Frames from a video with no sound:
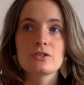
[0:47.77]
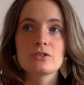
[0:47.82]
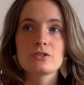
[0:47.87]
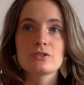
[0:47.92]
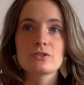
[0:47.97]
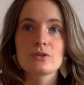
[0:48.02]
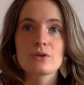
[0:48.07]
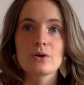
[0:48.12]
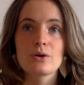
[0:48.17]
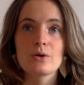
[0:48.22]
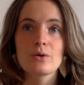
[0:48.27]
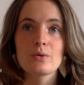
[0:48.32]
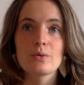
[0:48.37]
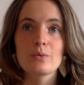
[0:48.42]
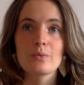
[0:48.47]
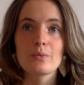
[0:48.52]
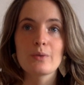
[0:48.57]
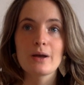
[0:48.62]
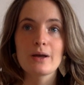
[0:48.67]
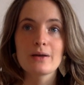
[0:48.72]
so
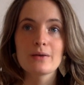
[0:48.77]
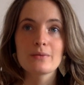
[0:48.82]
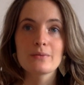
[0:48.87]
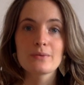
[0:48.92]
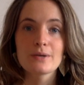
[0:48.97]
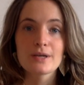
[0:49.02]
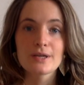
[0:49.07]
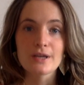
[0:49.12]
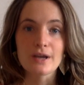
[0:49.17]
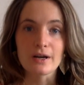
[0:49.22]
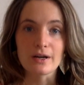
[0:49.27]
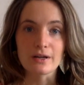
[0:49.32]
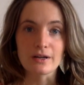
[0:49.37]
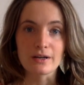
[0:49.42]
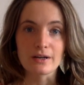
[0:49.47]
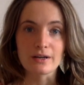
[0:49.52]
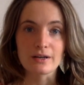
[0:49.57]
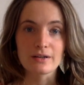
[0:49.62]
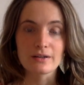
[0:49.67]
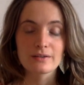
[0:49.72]
when we're
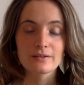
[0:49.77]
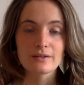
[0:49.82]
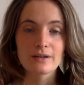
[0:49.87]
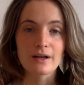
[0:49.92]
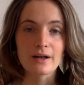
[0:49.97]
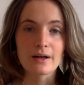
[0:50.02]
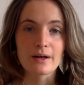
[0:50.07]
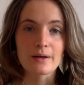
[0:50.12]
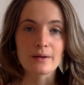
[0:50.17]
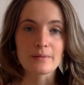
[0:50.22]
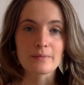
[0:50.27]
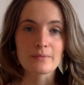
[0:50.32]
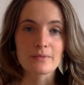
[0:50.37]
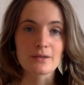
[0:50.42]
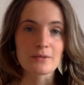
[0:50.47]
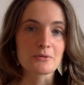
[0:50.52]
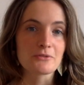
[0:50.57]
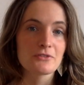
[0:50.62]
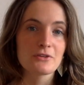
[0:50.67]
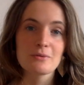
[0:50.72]
younger,
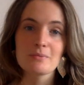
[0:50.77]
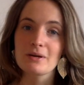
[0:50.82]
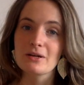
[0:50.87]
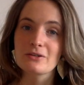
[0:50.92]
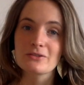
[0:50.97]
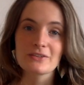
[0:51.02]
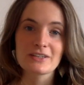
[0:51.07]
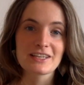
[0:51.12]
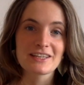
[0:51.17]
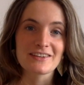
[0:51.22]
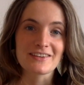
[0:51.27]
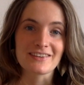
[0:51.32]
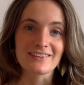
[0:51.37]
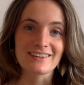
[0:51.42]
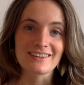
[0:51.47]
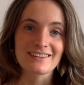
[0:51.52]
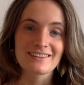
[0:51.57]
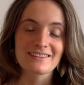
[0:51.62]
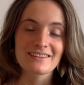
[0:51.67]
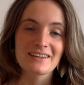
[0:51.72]
some of you may already know
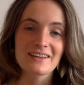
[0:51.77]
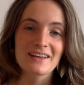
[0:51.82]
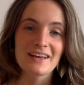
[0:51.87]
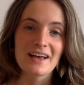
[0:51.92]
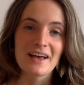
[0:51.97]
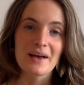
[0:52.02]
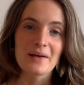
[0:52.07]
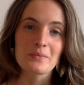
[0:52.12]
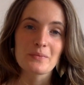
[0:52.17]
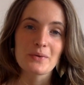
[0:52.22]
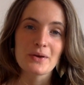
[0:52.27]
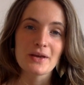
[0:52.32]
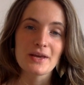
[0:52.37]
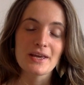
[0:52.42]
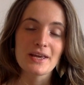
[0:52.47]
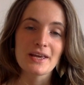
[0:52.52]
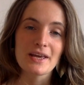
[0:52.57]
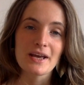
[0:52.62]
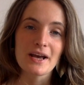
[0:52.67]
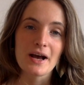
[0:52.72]
this,
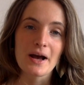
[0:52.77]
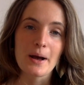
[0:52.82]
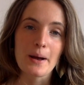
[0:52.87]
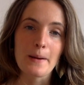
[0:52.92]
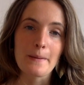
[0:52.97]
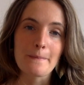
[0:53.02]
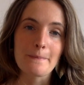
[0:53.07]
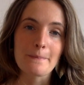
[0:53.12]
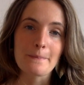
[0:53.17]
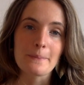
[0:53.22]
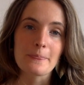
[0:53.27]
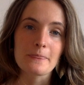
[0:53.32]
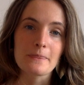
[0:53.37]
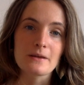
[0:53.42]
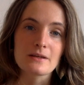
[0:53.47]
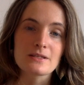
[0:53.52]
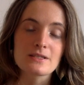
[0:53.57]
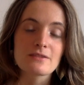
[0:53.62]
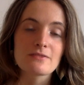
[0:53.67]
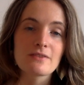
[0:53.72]
we
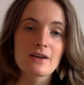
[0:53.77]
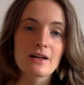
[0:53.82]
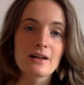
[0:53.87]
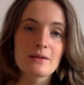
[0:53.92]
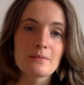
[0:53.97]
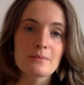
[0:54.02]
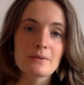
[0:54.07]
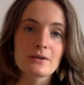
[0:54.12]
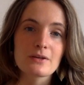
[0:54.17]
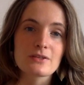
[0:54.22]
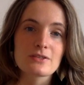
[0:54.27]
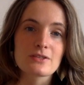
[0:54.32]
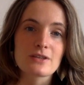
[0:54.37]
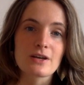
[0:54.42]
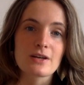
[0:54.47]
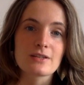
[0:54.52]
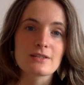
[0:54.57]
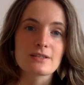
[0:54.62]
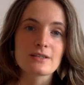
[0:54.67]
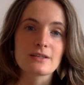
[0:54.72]
develop a
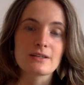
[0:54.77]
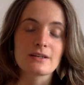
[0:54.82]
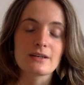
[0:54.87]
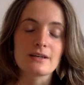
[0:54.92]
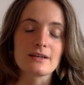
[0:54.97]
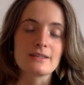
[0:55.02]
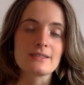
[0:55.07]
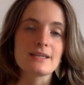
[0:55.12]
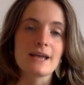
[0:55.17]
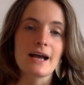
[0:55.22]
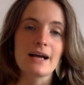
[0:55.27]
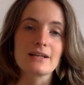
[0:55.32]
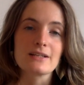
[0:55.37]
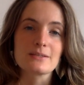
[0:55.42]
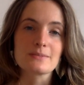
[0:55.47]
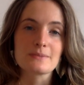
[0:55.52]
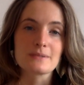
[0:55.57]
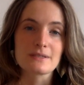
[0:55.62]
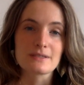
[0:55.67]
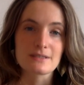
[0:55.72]
certain
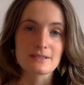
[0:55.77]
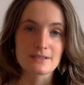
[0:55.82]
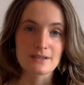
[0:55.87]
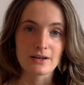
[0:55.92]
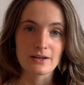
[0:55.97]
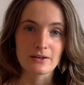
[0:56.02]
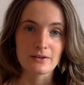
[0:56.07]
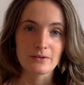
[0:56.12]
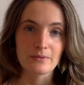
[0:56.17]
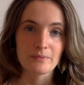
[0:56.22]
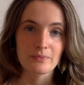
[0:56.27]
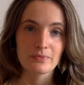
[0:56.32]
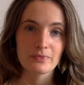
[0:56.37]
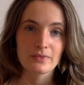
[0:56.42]
attachment style.